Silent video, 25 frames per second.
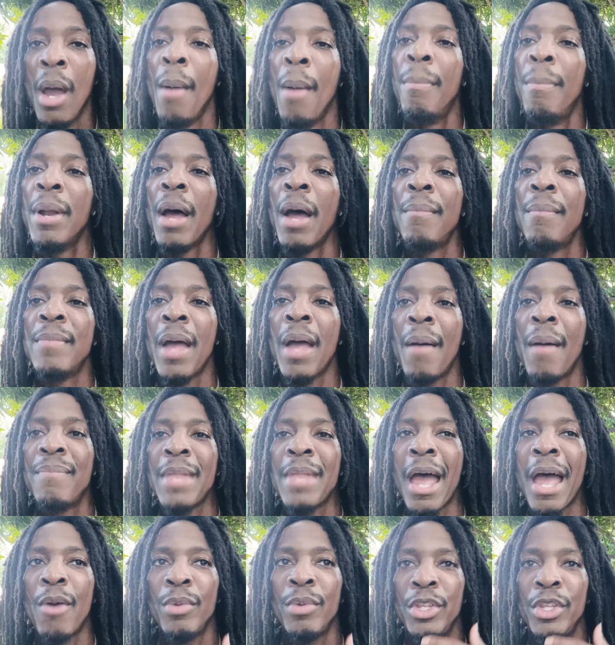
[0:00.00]
But I'm
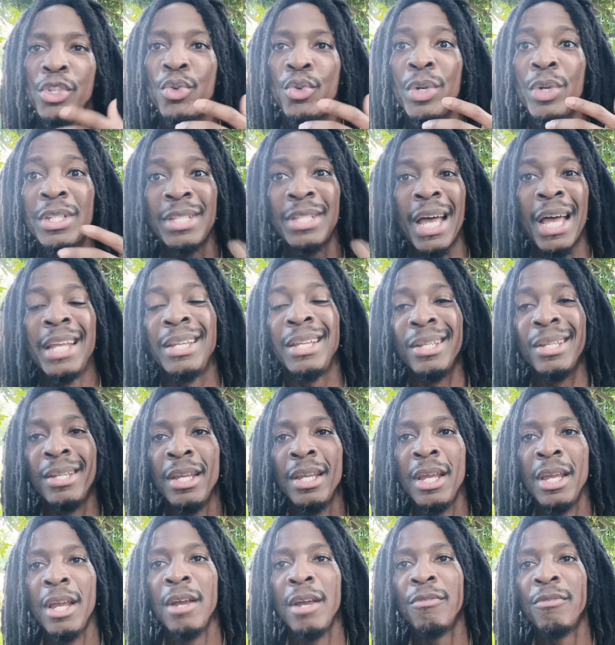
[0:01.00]
not really too excited
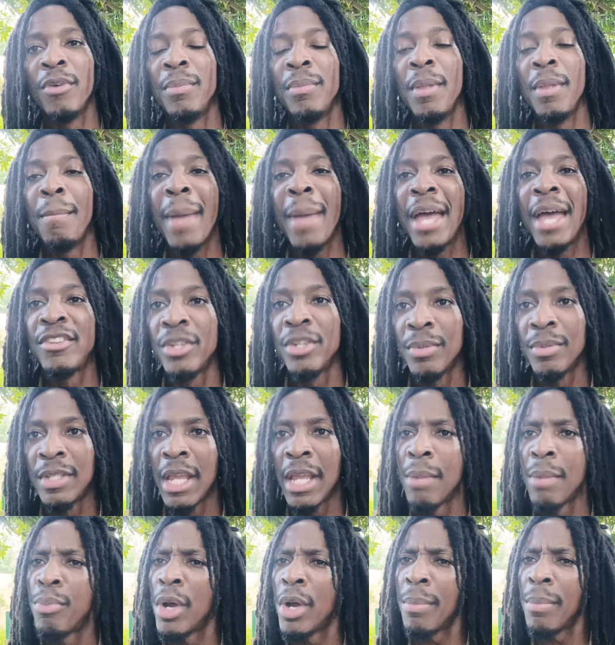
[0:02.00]
from the matchup
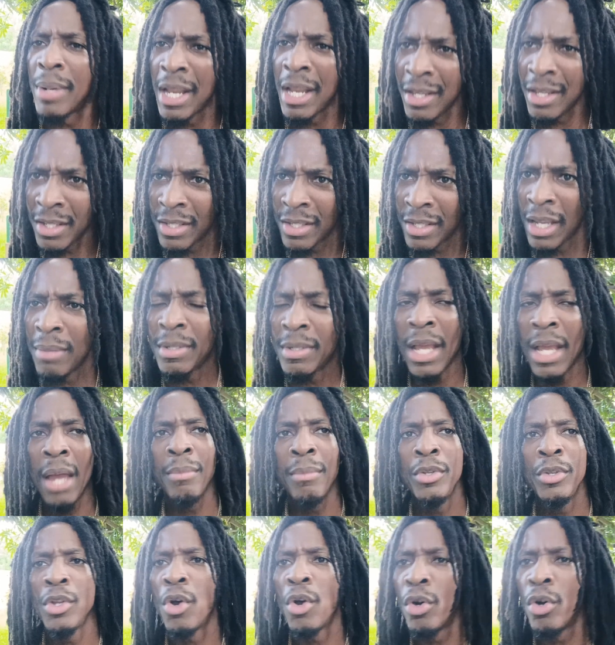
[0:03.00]
standpoint. But at the same time,
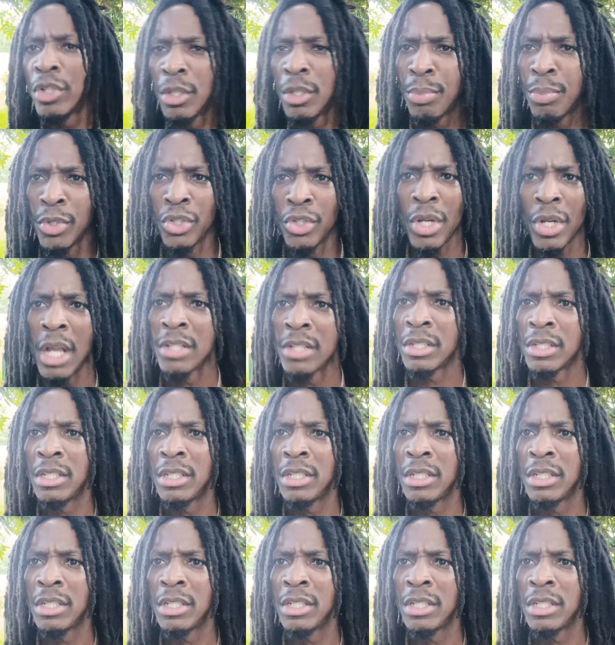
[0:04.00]
you know, Jose Pedraza, he's